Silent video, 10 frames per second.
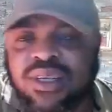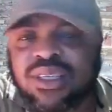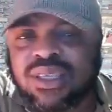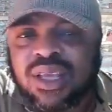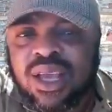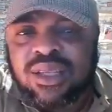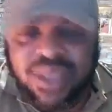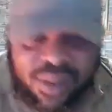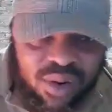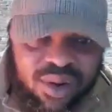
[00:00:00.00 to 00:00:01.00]
This
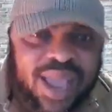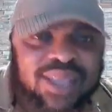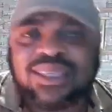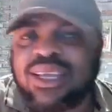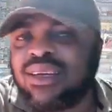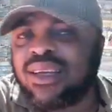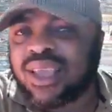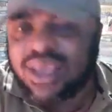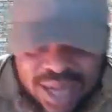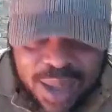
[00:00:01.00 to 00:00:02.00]
terrorizing,
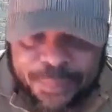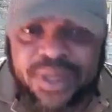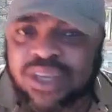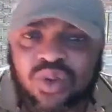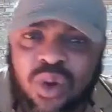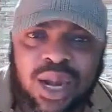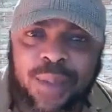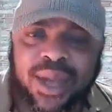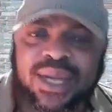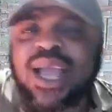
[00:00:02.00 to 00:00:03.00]
kidnapping is all
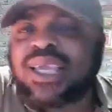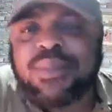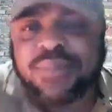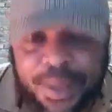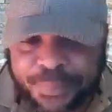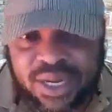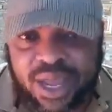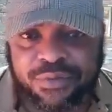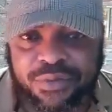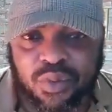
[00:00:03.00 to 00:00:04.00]
about. They are kidnapping
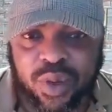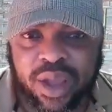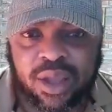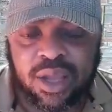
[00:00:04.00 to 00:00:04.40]
everywhere.